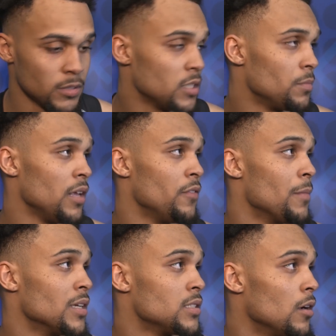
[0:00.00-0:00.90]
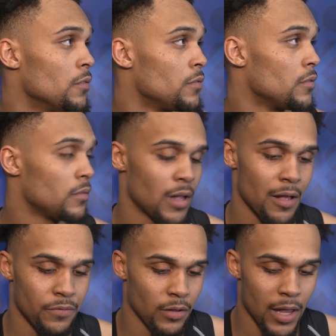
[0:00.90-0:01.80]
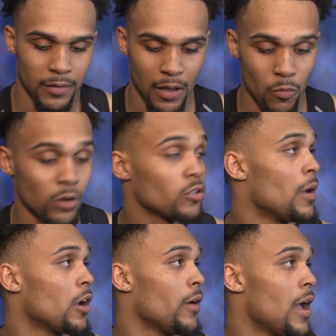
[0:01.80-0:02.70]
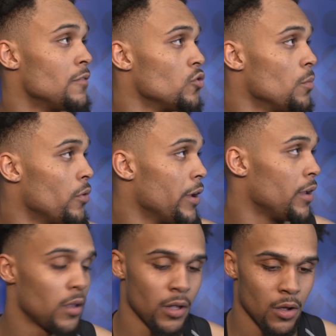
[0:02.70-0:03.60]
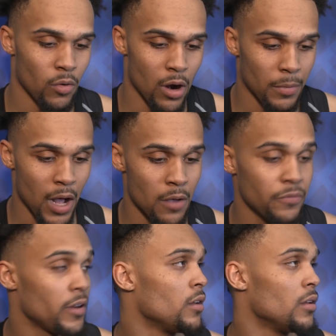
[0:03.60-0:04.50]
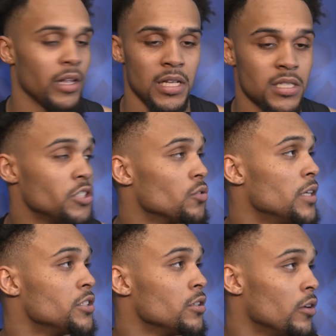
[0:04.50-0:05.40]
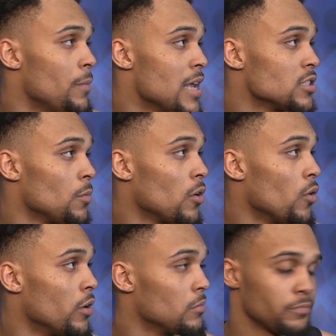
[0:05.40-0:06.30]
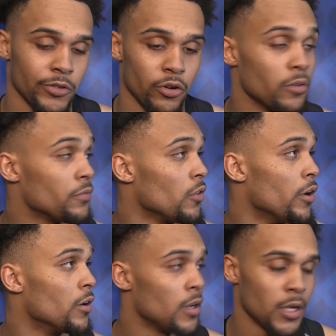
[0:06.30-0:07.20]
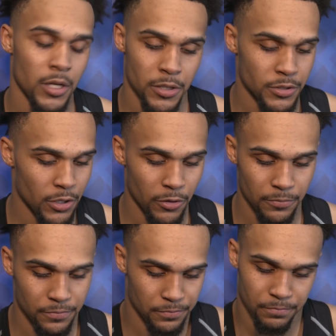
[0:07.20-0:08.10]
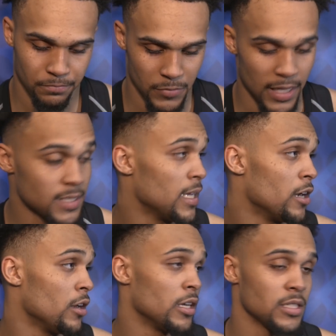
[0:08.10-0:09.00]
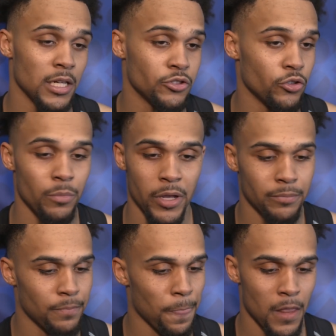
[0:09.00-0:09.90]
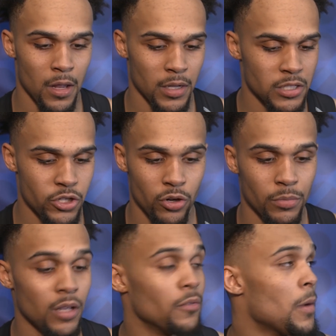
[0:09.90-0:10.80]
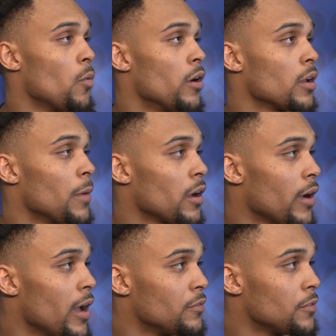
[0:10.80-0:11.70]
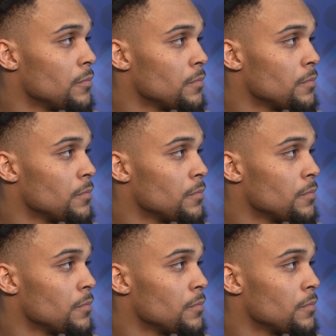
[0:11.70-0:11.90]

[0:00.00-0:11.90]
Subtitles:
Just believing in myself. I feel like I worked on my craft to a point where I'm confident in any situation on the basketball court and on the floor. So, like I said earlier, stay true to me, continue to believe in my work and my craft.